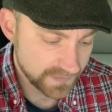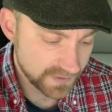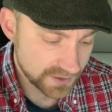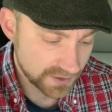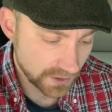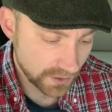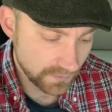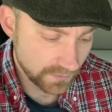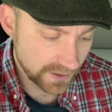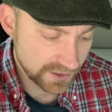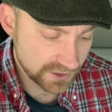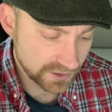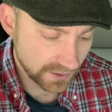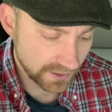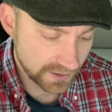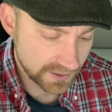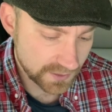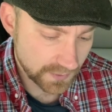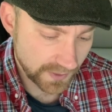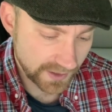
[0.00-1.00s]
So Rich got
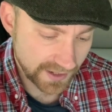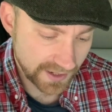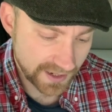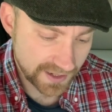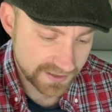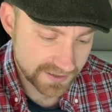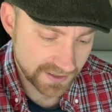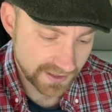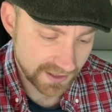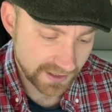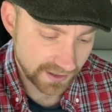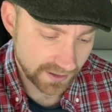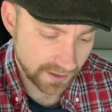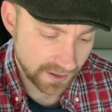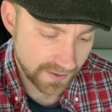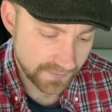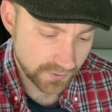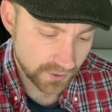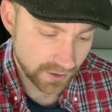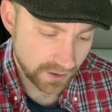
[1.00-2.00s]
it in 2018, and
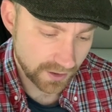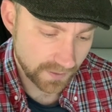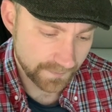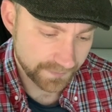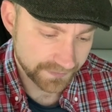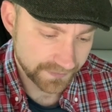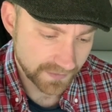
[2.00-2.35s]
I've got